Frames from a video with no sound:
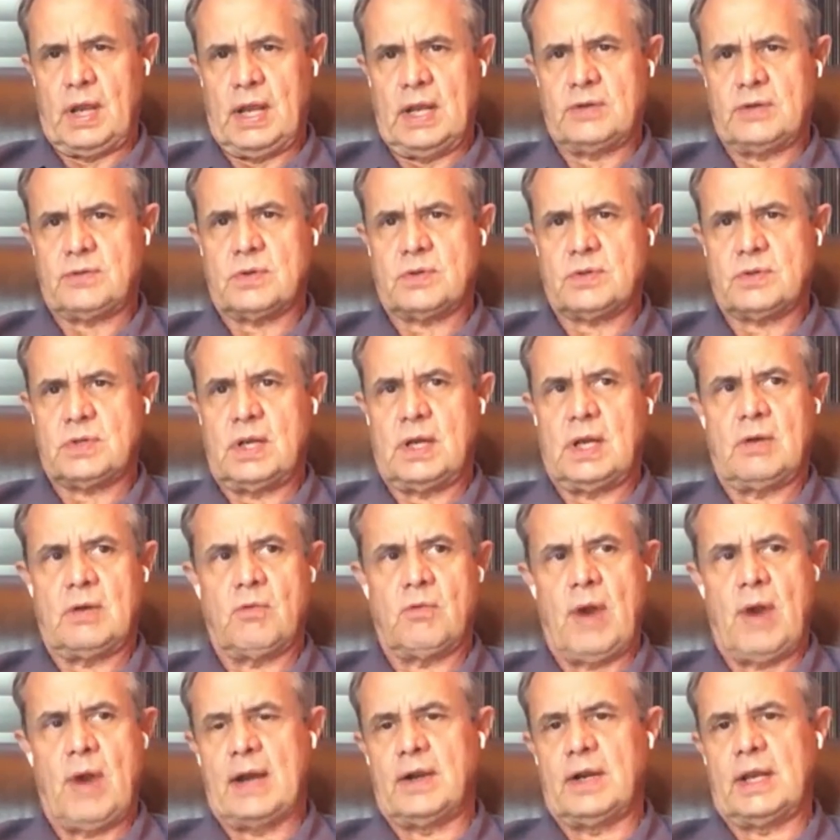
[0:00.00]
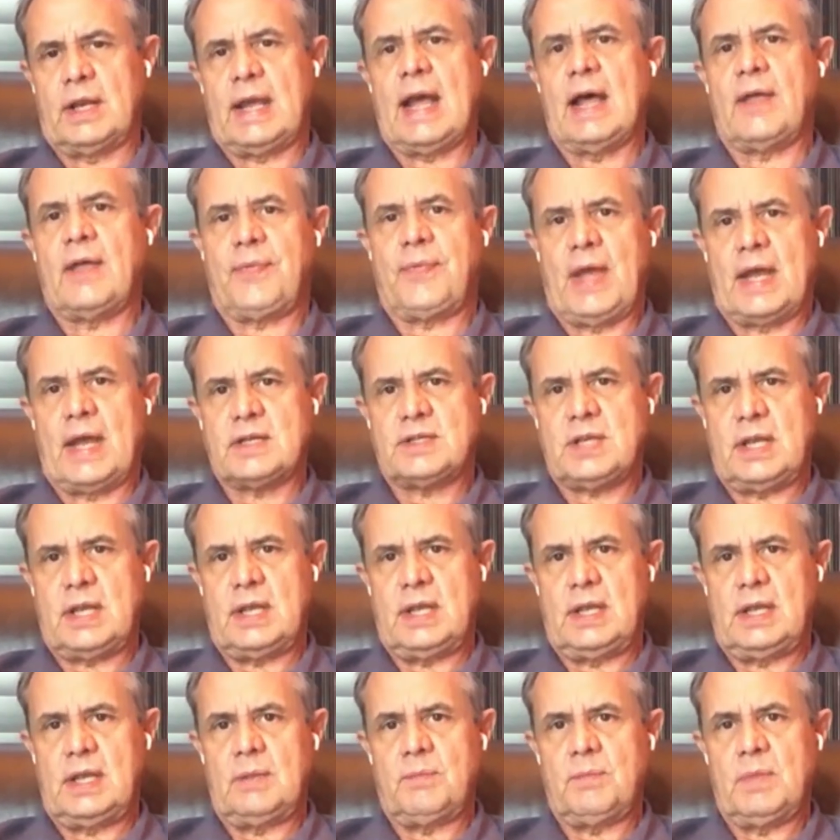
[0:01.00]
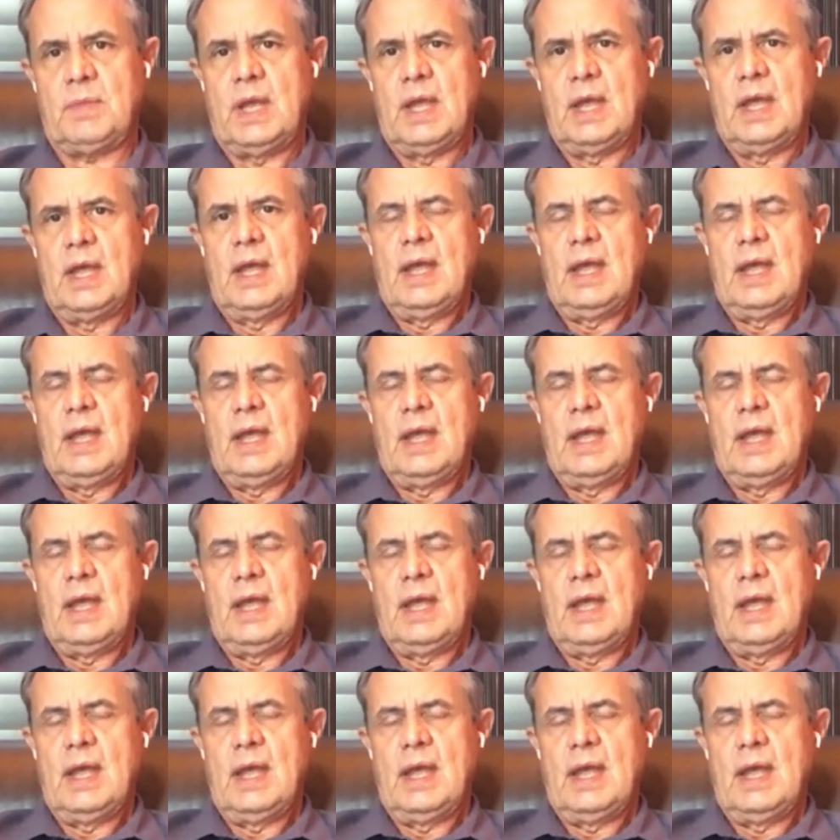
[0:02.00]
interested in rounding out that team